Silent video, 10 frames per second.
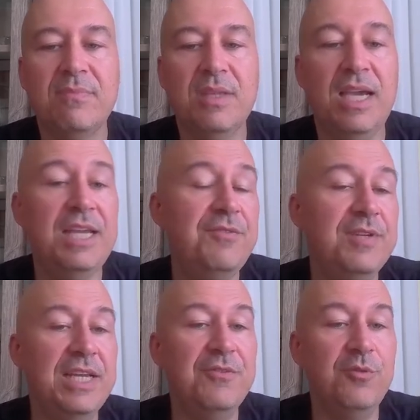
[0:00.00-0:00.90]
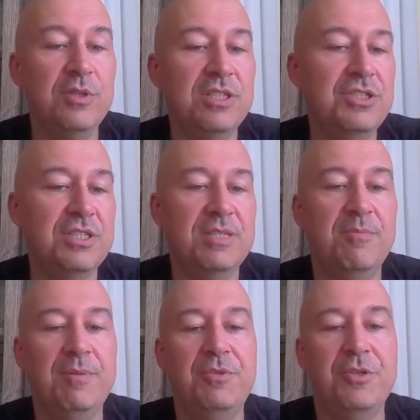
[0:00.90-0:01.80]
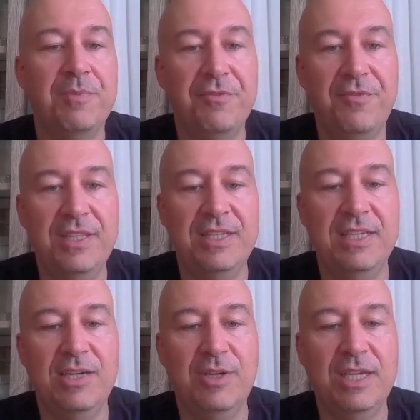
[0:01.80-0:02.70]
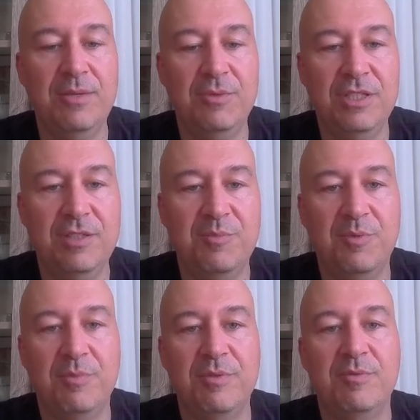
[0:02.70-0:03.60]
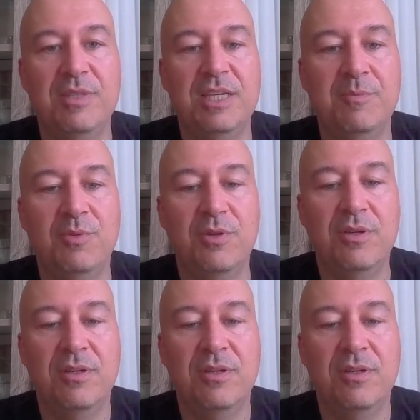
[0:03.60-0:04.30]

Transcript: And if knight e4, that's just simply bishop f8, and now again we see the problems with that pawn.